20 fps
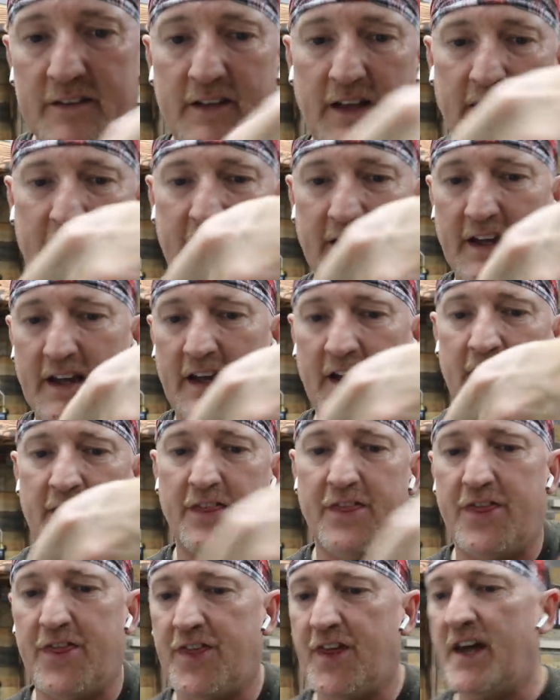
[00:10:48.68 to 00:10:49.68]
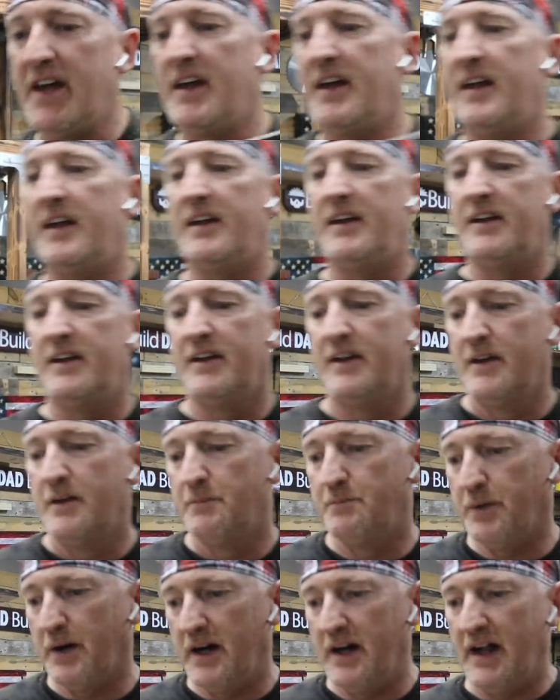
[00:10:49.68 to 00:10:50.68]
like and thin,
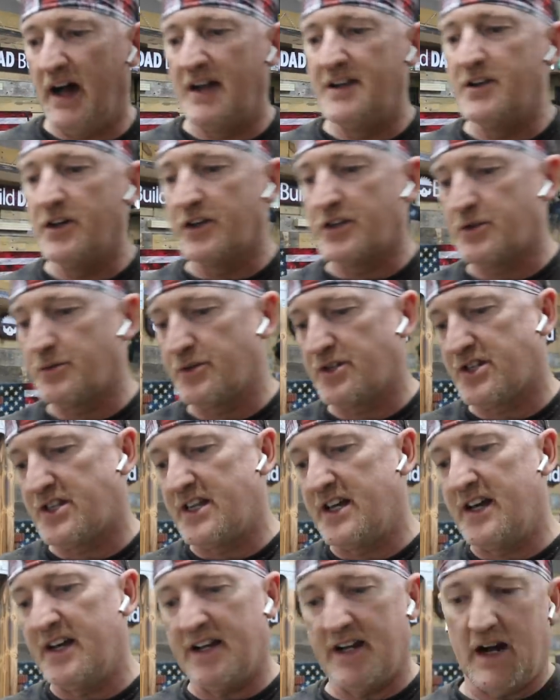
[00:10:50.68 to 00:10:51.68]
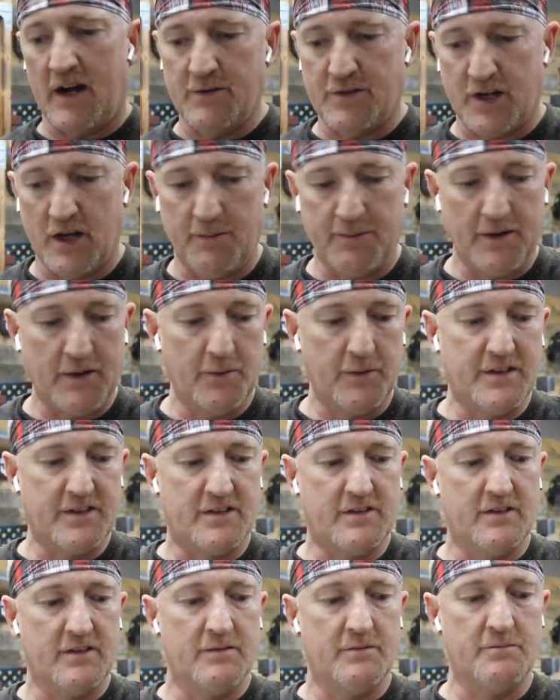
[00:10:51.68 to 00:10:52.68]
but I noticed it was thin. I was hoping it
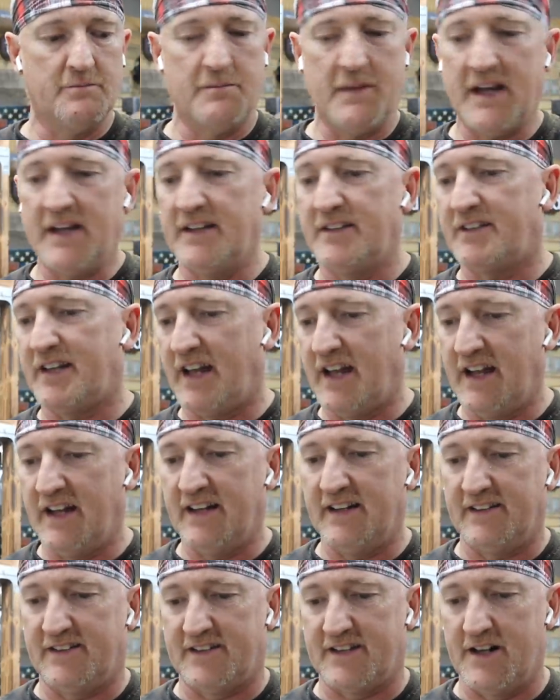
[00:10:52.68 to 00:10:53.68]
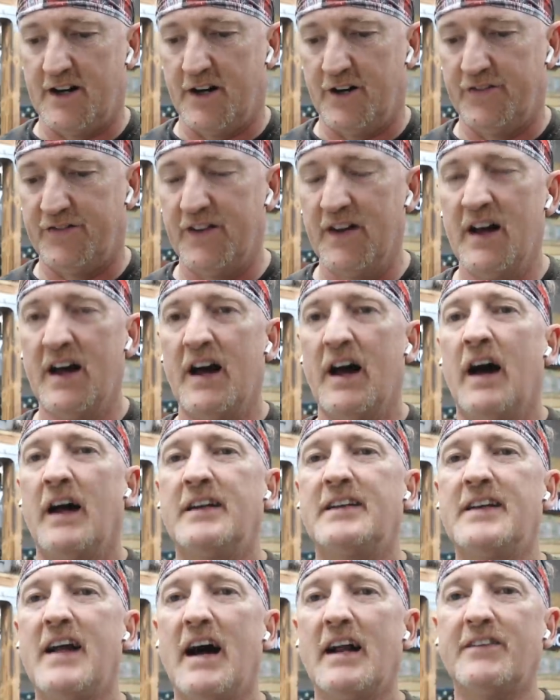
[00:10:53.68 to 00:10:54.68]
would maintain itself,
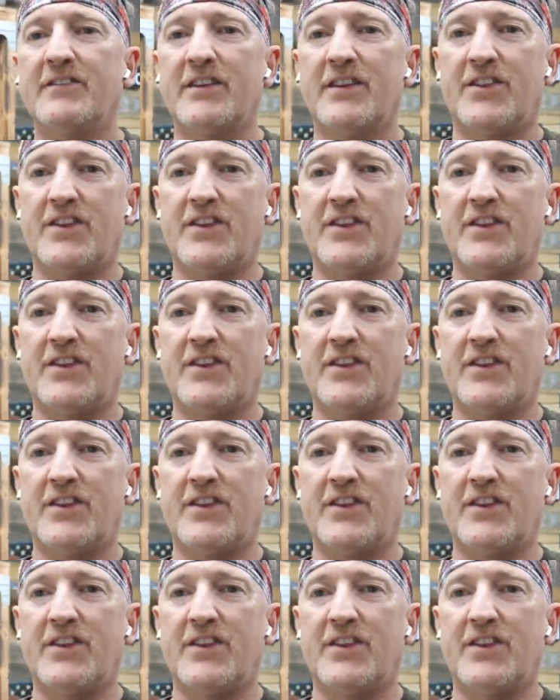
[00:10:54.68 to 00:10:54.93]
not even